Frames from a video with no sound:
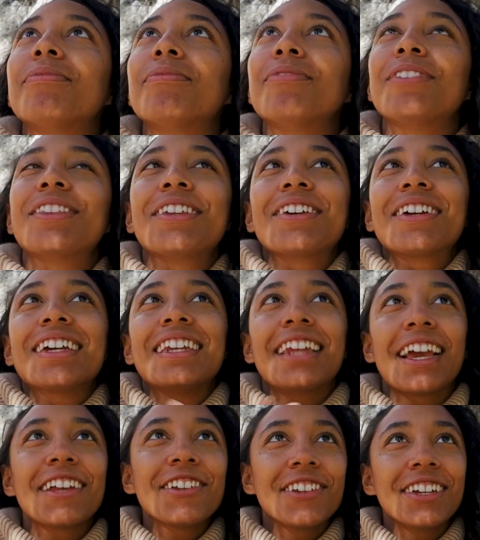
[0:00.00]
with your
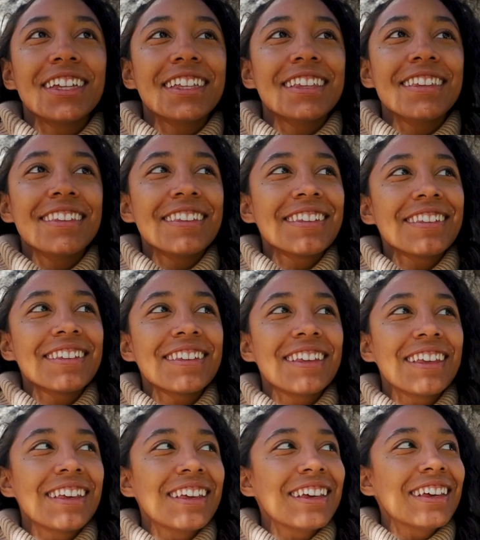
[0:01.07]
connections
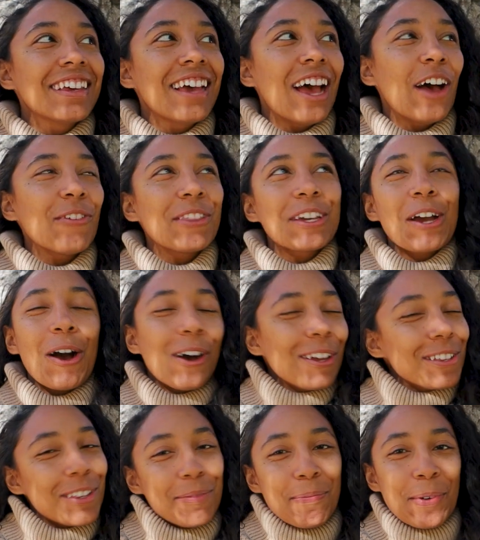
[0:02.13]
of the
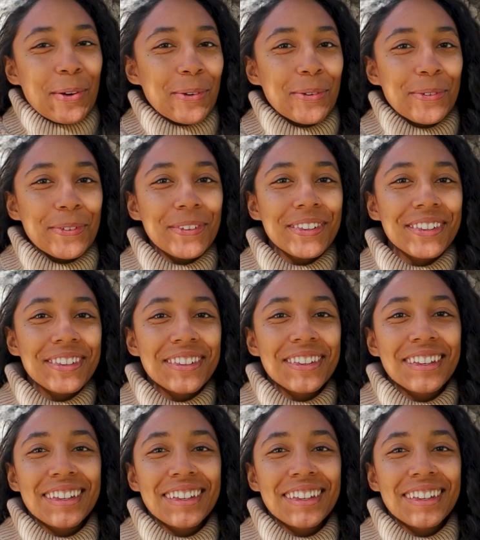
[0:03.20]
cosmos,